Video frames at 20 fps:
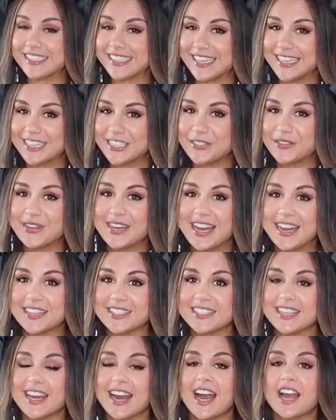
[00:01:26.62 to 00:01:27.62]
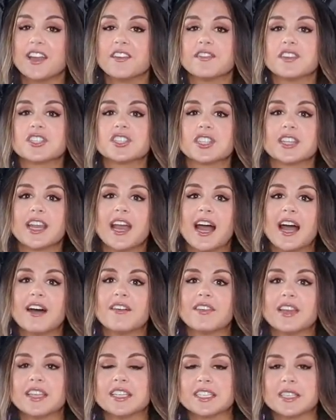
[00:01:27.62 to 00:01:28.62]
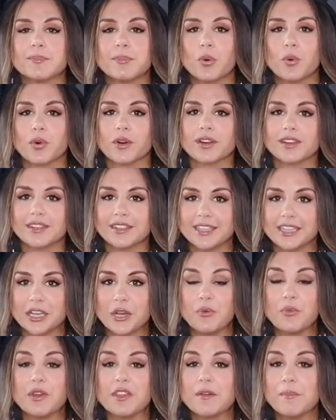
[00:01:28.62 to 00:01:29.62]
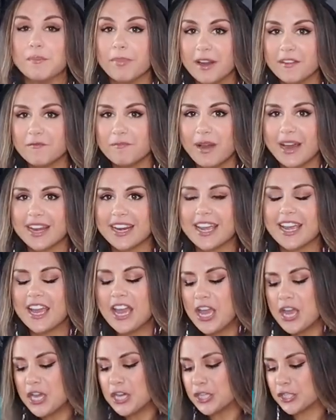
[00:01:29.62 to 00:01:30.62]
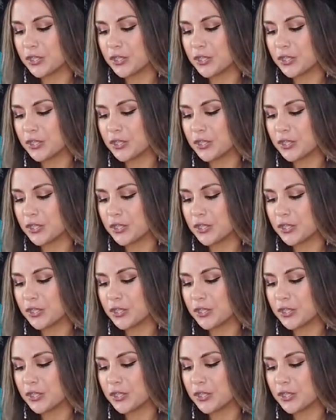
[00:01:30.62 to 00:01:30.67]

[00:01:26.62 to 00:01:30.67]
excited to announce that I officially have a support link with Buff Bunny.